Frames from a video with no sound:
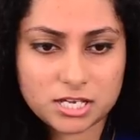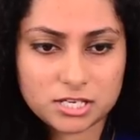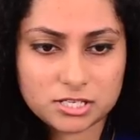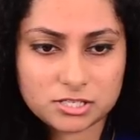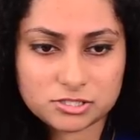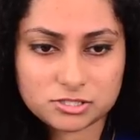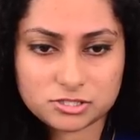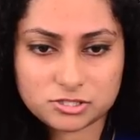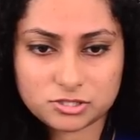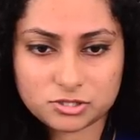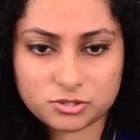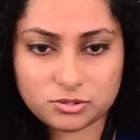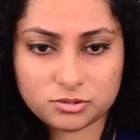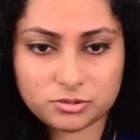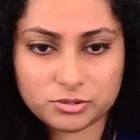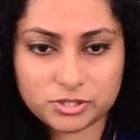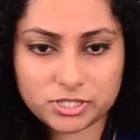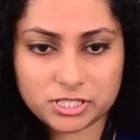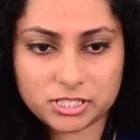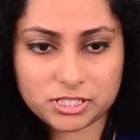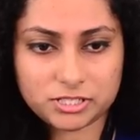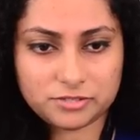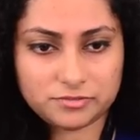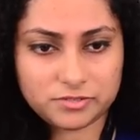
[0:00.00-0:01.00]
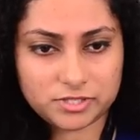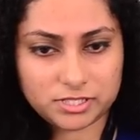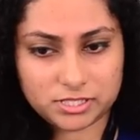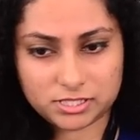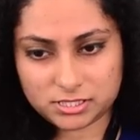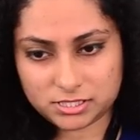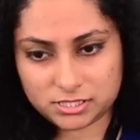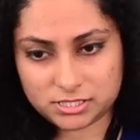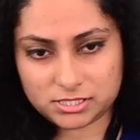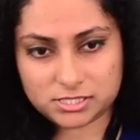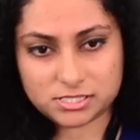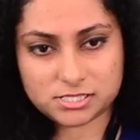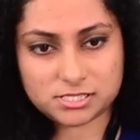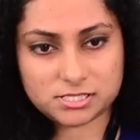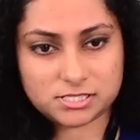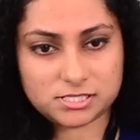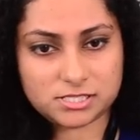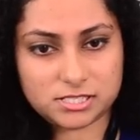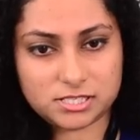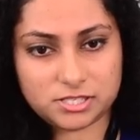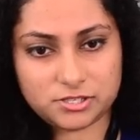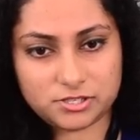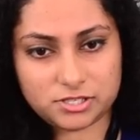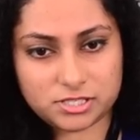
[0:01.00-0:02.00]
so here we'll
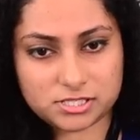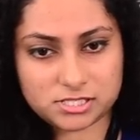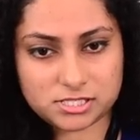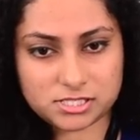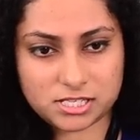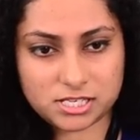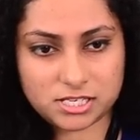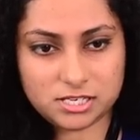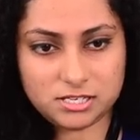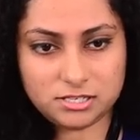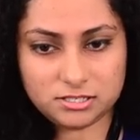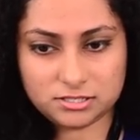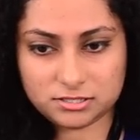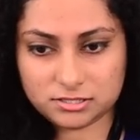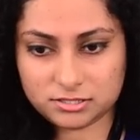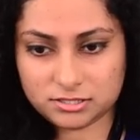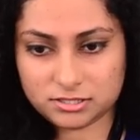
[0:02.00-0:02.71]
you can see